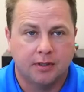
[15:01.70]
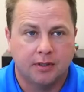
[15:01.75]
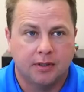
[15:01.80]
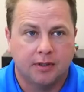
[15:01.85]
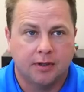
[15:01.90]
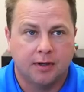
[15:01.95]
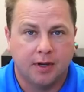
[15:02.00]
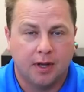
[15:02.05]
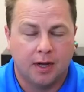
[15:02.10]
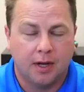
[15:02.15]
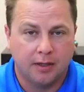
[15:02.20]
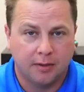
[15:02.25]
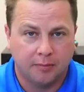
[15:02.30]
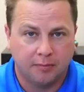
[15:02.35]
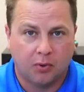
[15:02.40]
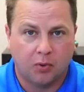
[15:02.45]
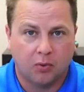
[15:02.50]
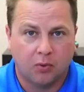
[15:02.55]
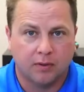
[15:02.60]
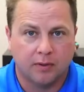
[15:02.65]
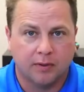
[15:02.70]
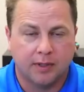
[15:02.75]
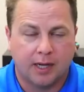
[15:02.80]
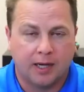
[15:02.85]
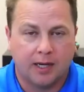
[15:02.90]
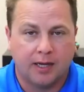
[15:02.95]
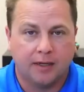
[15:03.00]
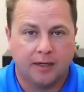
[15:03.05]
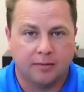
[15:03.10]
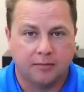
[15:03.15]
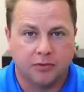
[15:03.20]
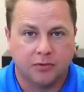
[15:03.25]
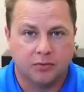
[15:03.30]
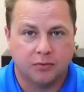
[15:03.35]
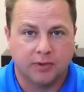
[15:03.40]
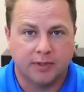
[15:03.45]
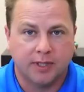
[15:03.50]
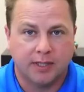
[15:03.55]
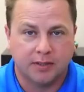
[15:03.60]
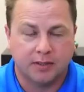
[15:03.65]
non-important items
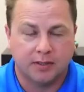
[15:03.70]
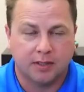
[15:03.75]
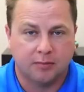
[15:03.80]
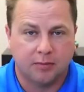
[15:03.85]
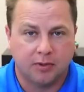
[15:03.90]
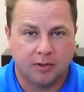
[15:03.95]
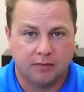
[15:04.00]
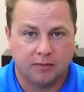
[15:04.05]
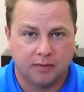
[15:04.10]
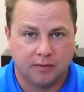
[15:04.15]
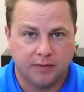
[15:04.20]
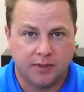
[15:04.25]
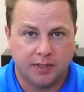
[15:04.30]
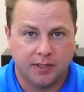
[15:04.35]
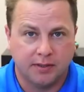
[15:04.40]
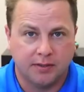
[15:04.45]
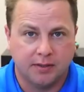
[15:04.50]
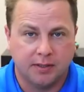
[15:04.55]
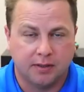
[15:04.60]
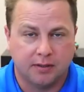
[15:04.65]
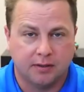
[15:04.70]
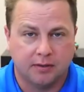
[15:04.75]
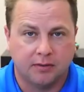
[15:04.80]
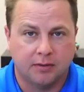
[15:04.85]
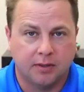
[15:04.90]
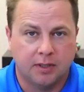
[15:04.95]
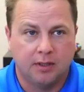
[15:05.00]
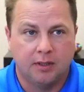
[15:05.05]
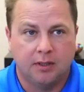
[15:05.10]
with that same level of detail,